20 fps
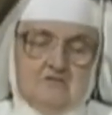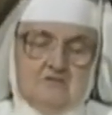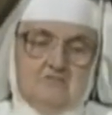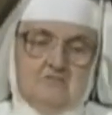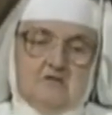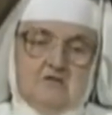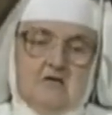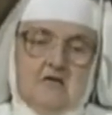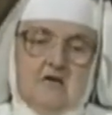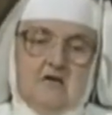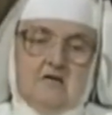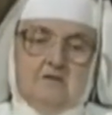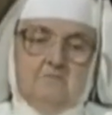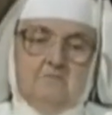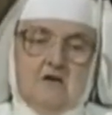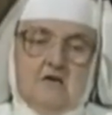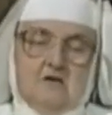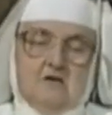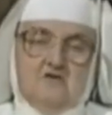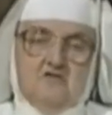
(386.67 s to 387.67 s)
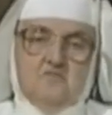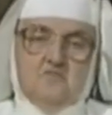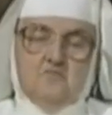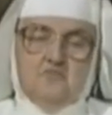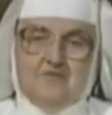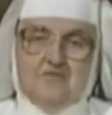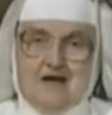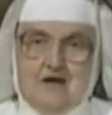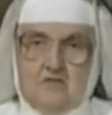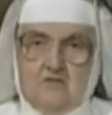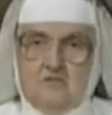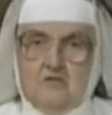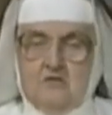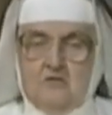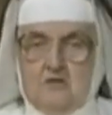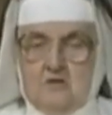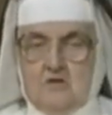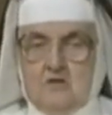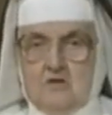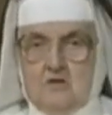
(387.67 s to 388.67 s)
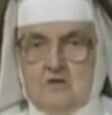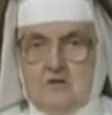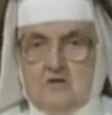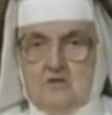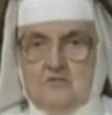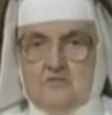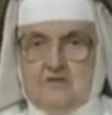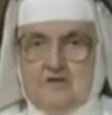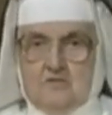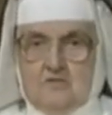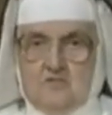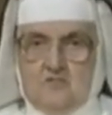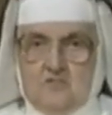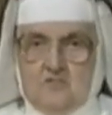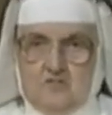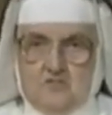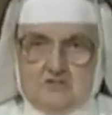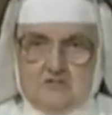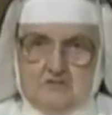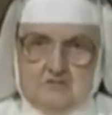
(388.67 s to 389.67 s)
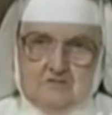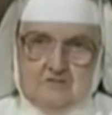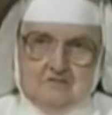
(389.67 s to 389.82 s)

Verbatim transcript: We had Michael Brown that wrote the,